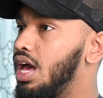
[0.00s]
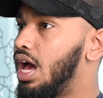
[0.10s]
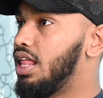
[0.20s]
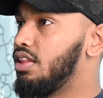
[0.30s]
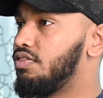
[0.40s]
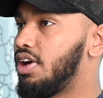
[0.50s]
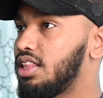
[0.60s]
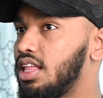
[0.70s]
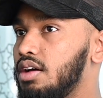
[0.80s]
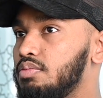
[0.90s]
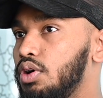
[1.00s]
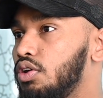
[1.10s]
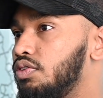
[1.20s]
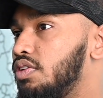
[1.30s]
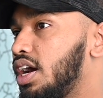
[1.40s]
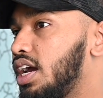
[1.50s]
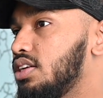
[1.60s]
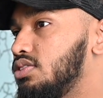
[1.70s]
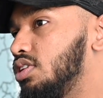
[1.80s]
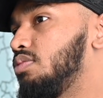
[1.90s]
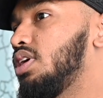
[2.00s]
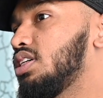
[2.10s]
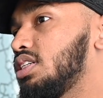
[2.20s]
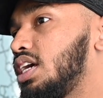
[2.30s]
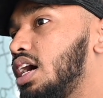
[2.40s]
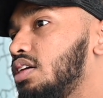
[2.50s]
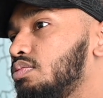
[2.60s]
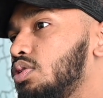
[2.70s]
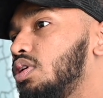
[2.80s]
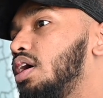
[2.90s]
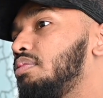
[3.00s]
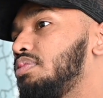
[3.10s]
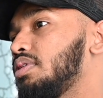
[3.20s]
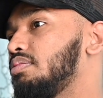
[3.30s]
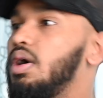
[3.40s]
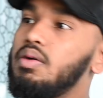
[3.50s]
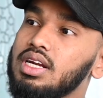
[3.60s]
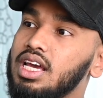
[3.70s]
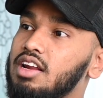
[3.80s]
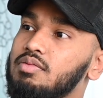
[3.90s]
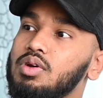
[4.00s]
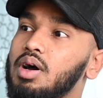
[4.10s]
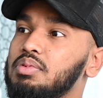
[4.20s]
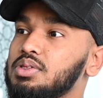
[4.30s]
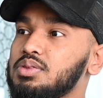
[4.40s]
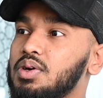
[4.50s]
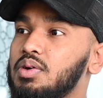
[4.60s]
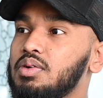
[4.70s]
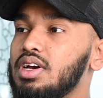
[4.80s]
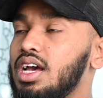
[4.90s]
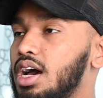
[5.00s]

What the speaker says: And the fact that both of our accounts, Sunna Musk account blew up, my one kind of blew up as well.